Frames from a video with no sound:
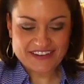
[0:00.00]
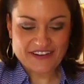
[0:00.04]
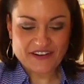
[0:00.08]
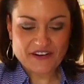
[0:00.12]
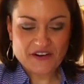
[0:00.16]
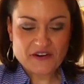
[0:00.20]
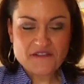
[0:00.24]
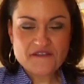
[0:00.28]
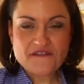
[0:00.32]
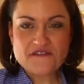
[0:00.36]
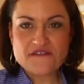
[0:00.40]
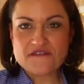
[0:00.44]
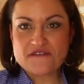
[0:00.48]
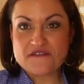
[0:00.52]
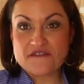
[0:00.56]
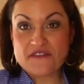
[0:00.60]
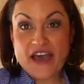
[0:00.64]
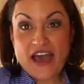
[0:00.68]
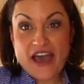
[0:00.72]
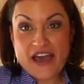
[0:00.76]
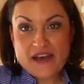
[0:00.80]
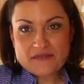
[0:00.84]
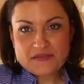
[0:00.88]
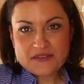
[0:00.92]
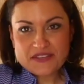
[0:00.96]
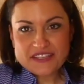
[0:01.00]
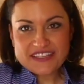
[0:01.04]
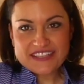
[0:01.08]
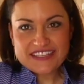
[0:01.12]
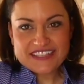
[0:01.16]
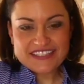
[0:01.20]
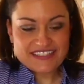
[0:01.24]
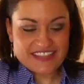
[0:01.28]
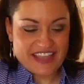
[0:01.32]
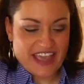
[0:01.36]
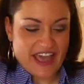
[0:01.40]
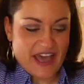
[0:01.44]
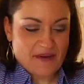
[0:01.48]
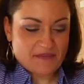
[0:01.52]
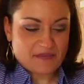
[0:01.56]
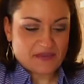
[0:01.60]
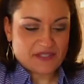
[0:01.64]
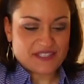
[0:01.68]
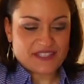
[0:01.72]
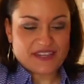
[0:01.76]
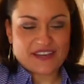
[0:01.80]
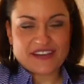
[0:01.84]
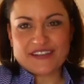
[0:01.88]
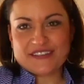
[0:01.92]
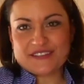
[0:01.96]
our fabulous
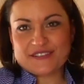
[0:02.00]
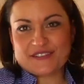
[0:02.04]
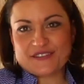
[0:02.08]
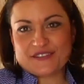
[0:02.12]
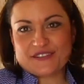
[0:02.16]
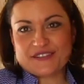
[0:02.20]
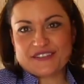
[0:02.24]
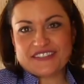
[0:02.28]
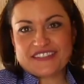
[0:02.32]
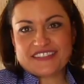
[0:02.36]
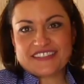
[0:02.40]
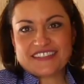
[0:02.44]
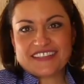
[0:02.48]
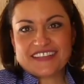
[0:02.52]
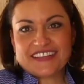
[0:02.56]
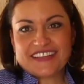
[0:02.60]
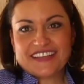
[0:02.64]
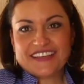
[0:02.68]
appetizers.